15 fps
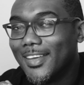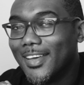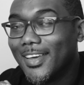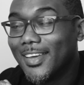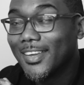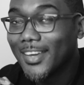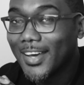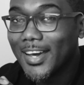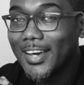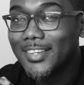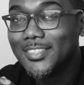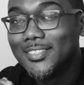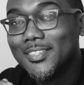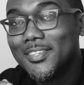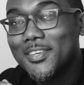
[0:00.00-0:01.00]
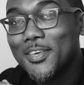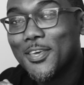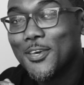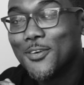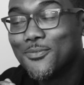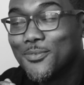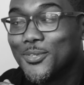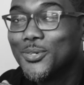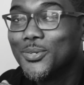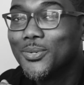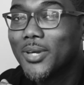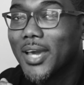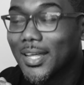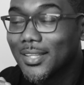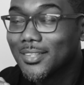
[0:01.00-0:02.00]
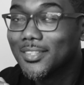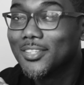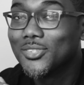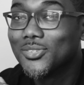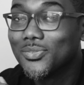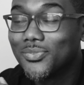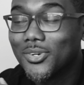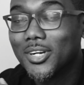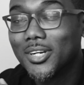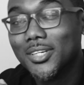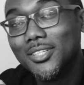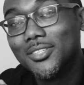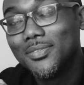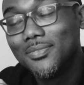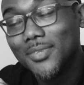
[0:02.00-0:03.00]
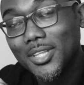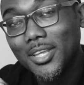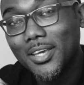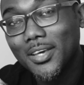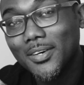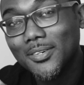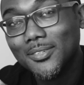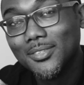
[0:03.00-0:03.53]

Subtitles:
And guys, if you got this far in the video,